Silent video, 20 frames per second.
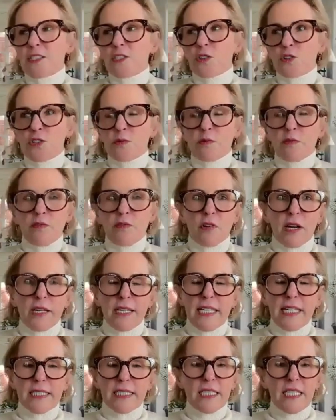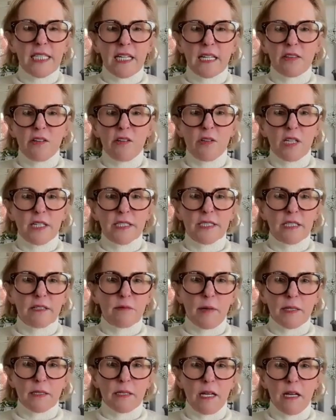I told you before, I can't stand the whole idea
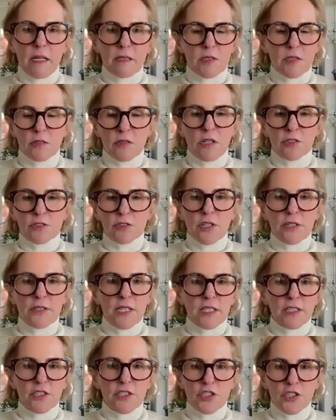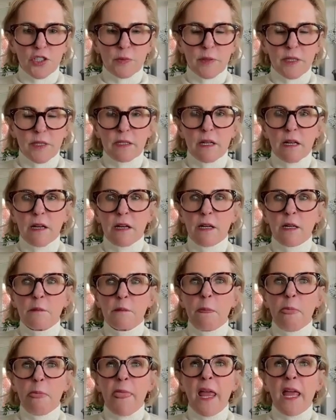about hustle culture. I think it's stupid.
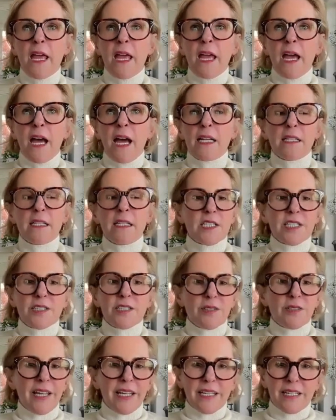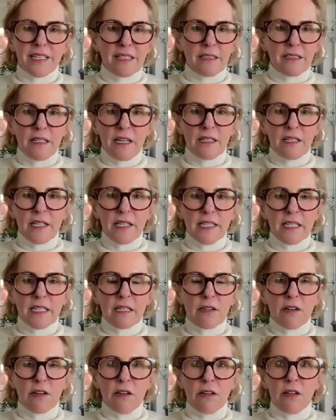I just don't like it. I don't like it
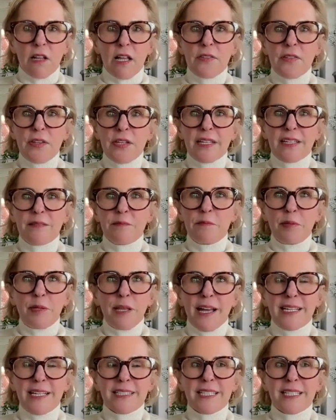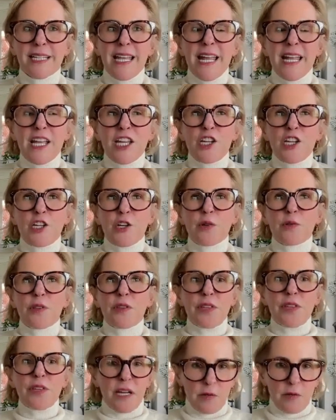at all. I think it implies,
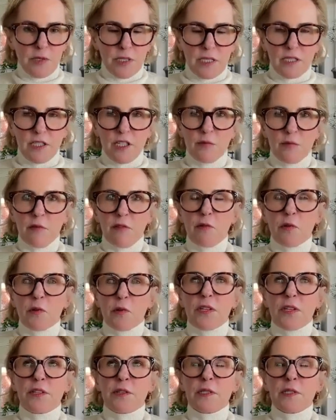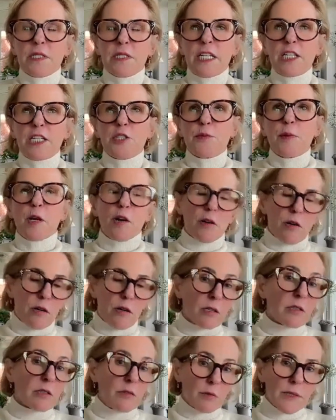the thing I was telling you before, that there was an HBR
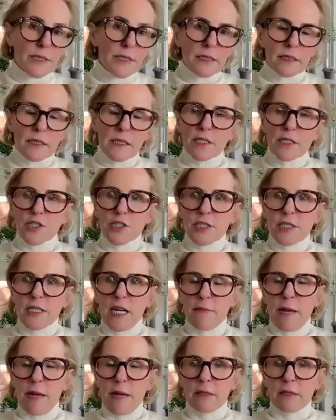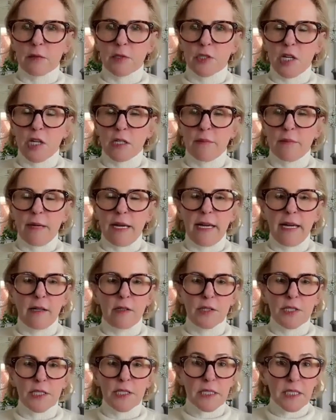article recently that just came out, and it was talking about how
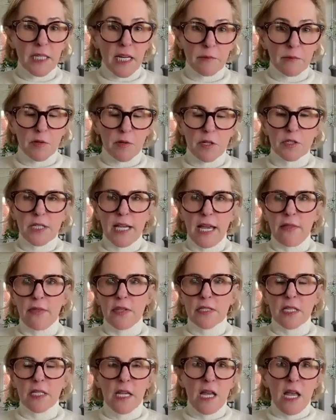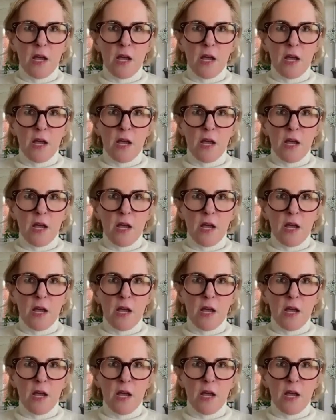all these tech bros had this